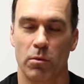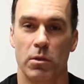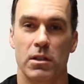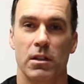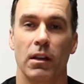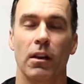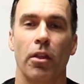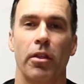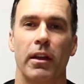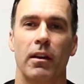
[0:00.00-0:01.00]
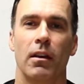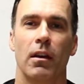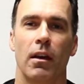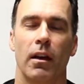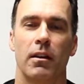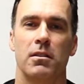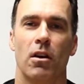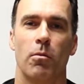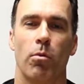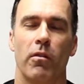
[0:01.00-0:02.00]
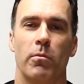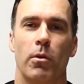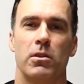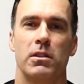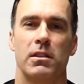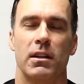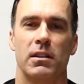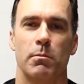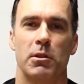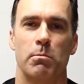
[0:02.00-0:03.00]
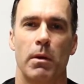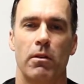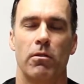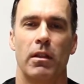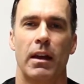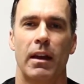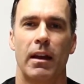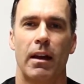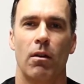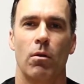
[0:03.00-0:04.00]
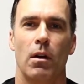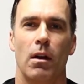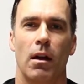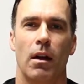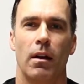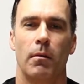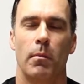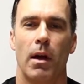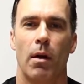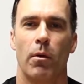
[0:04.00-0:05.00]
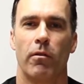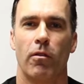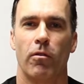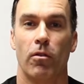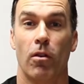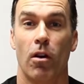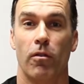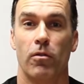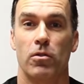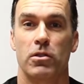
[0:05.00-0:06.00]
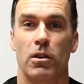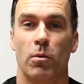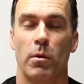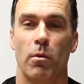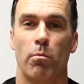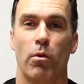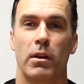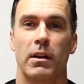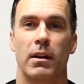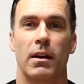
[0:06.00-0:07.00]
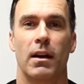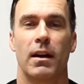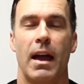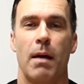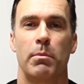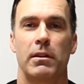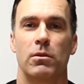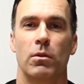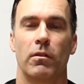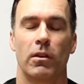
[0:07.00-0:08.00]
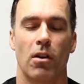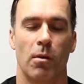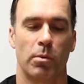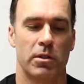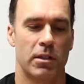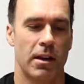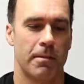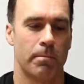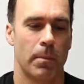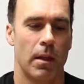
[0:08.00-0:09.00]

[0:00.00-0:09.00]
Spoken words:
which is a little thin, and our profit margin is actually much better than that now. However, for our first year, we were pretty happy to have accomplished that.